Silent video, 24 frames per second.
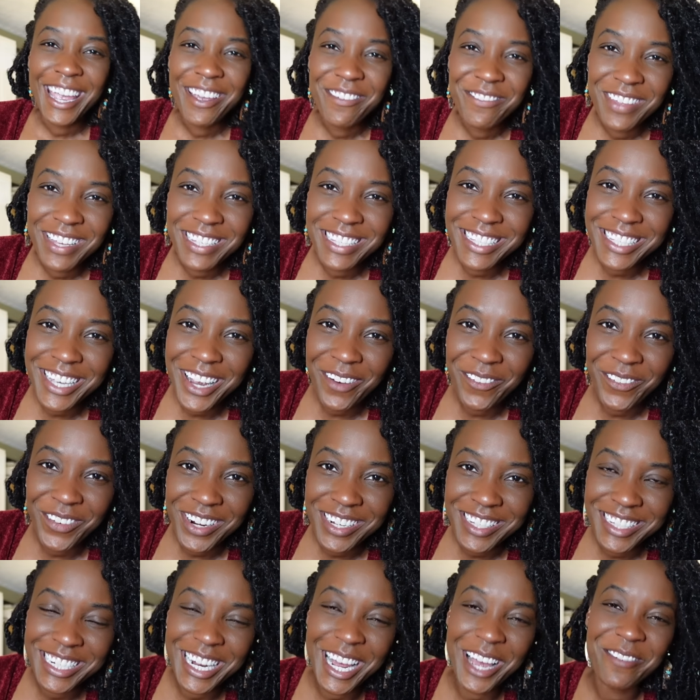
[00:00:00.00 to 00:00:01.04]
If this is our
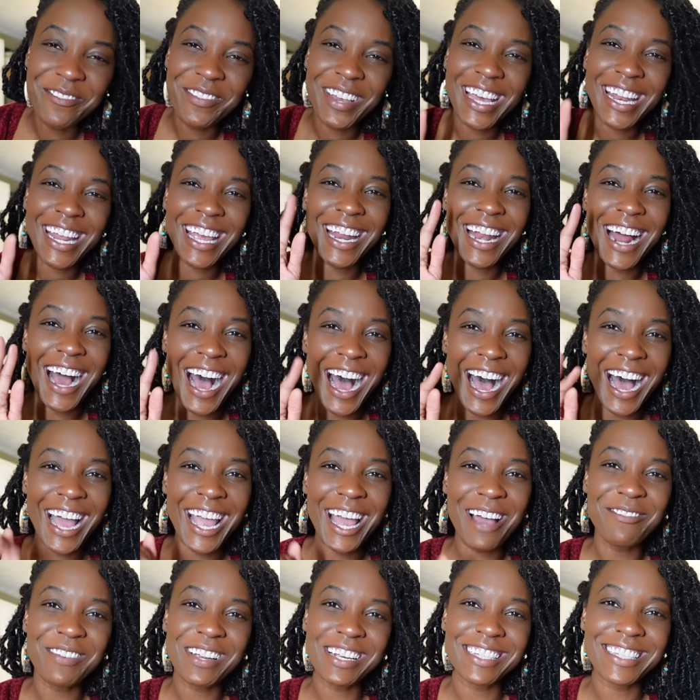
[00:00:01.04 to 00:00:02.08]
first time meeting,
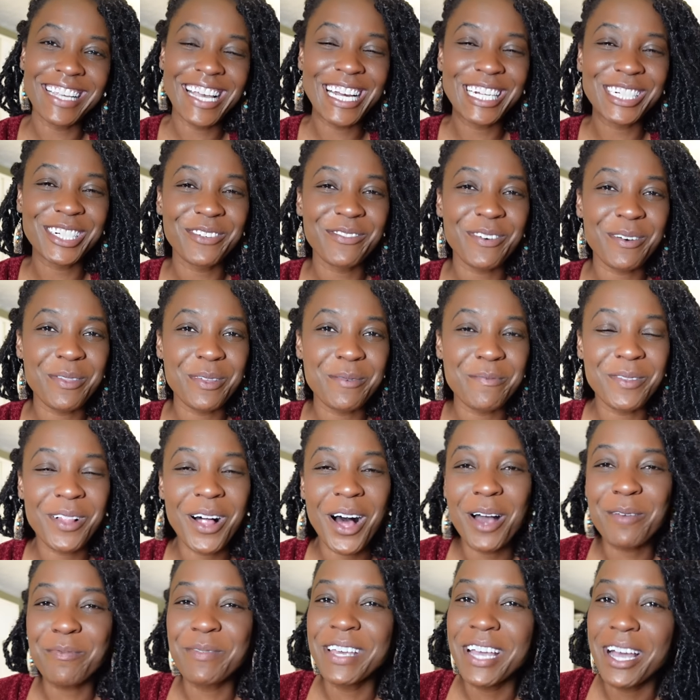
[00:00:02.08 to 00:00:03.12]
hi, I'm Cassandra from the
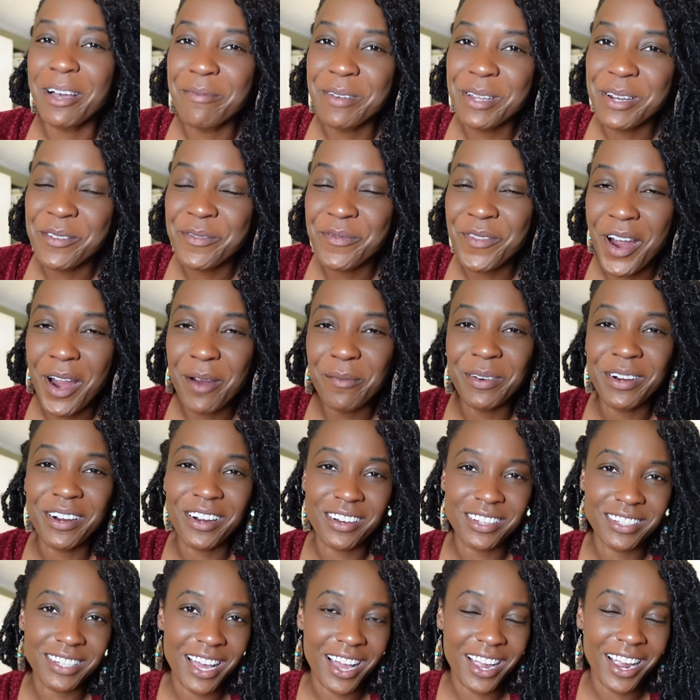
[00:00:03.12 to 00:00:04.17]
blog
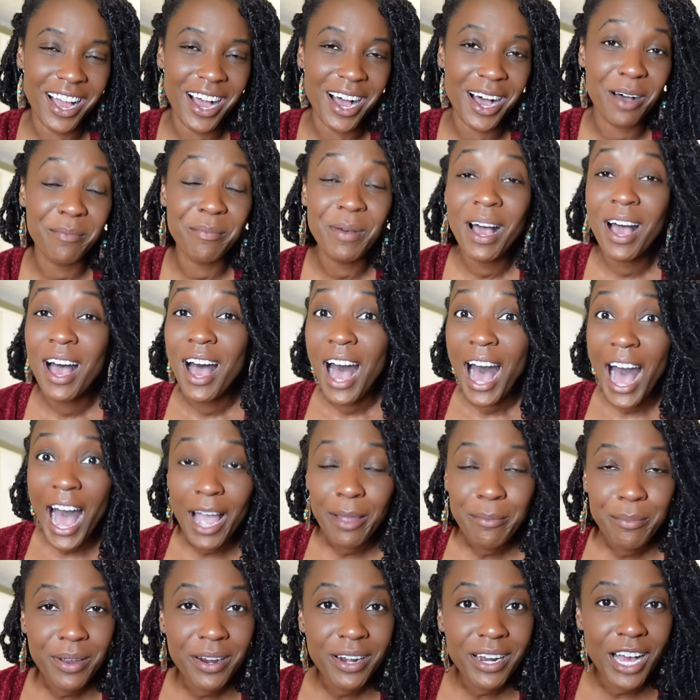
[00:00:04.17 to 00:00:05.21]
becomingafarmgirl.com.
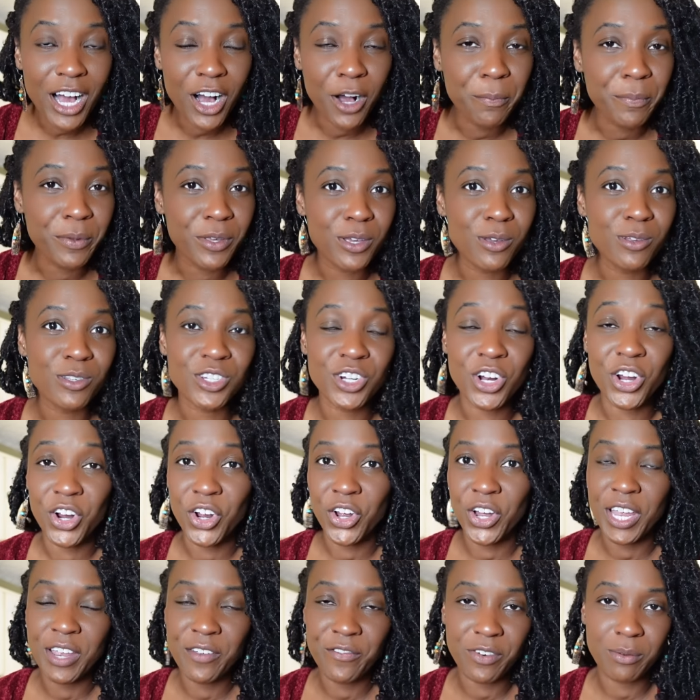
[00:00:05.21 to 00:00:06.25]
I'm here to help you start
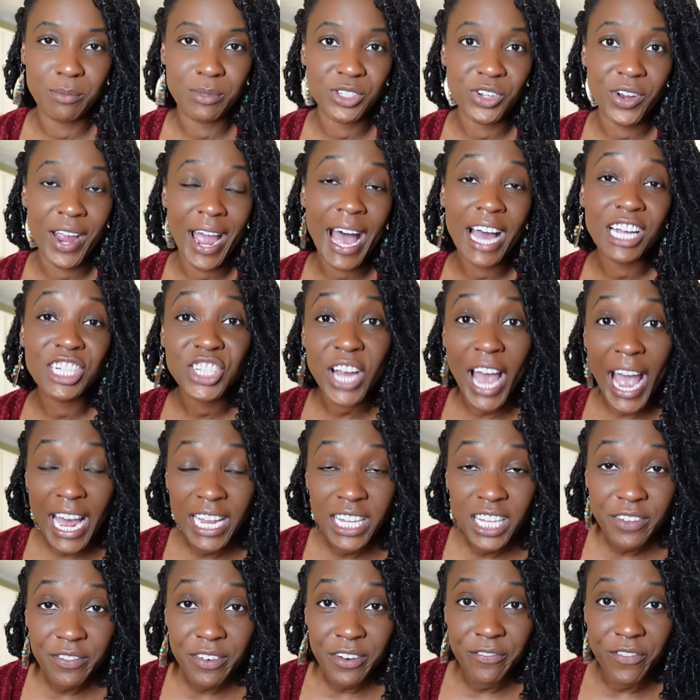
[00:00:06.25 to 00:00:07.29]
cooking from scratch
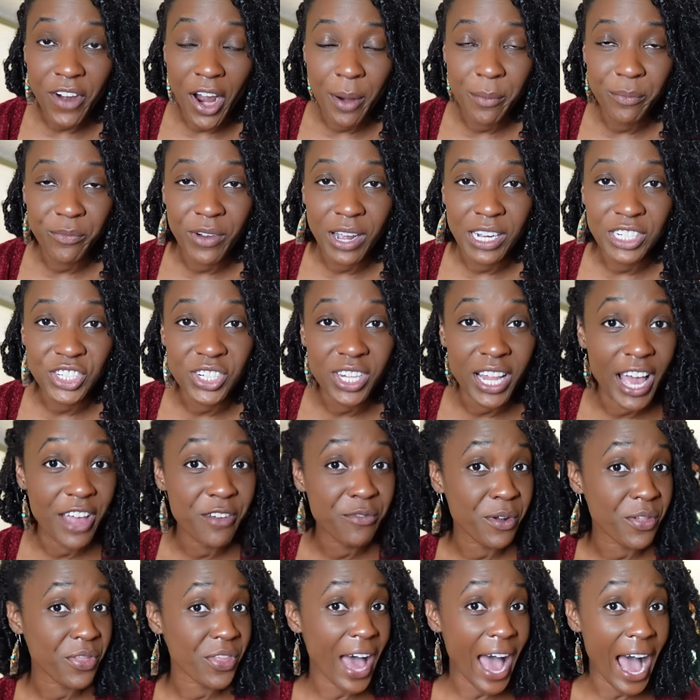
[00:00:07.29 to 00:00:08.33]
and live a farm fresh life
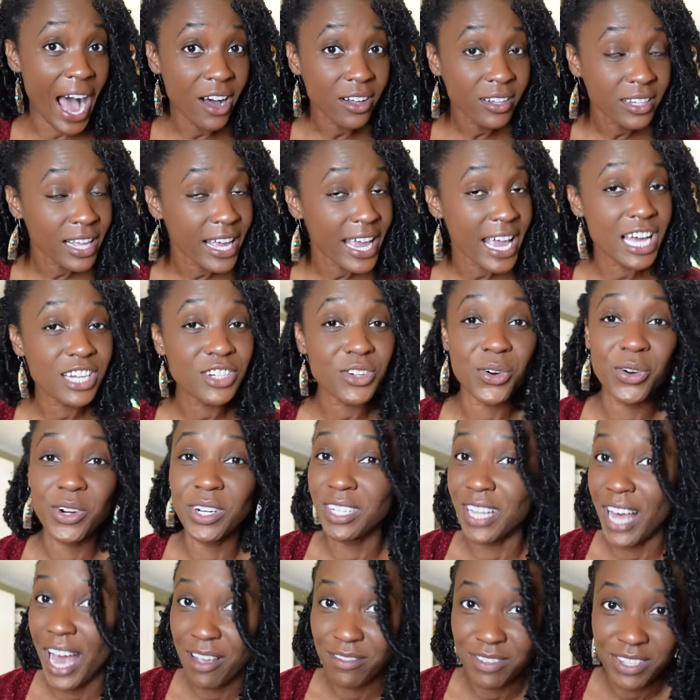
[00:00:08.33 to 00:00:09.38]
without land or
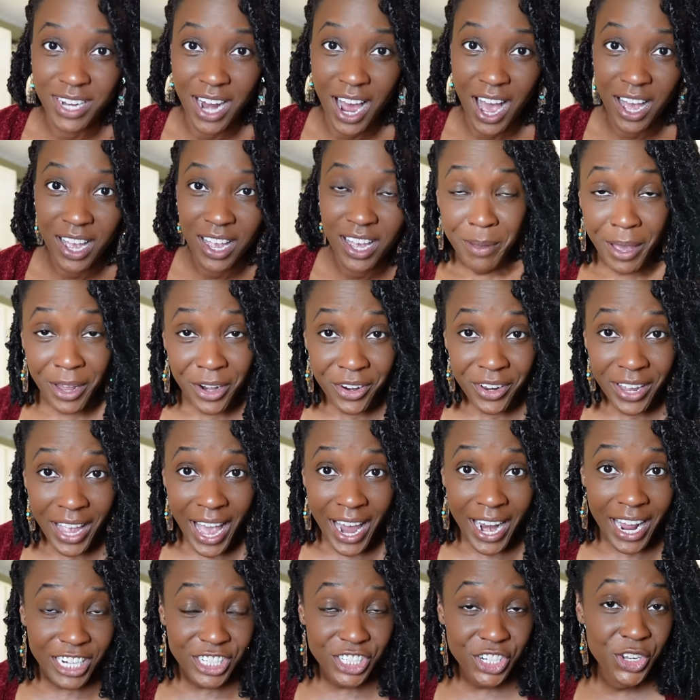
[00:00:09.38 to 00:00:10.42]
livestock. Better
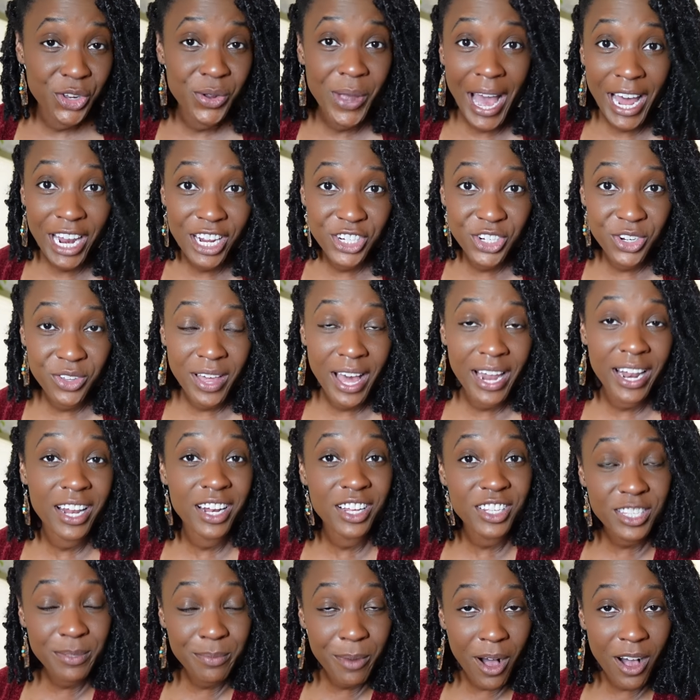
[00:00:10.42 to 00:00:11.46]
yet, I show you how to do that in a
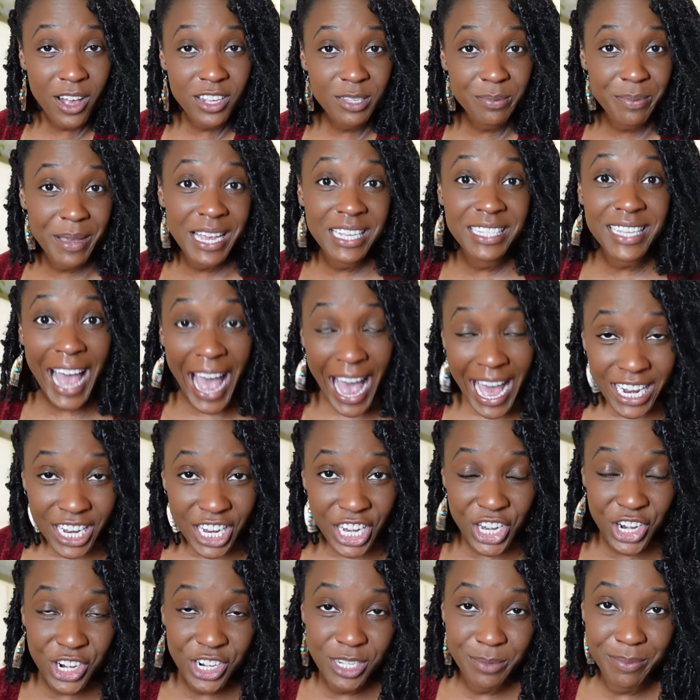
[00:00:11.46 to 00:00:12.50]
small space and
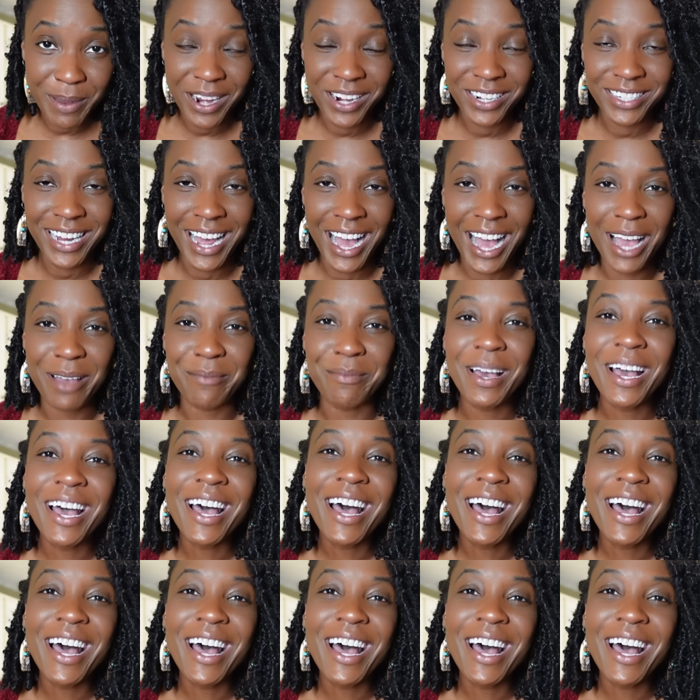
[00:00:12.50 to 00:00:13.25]
in your spare time.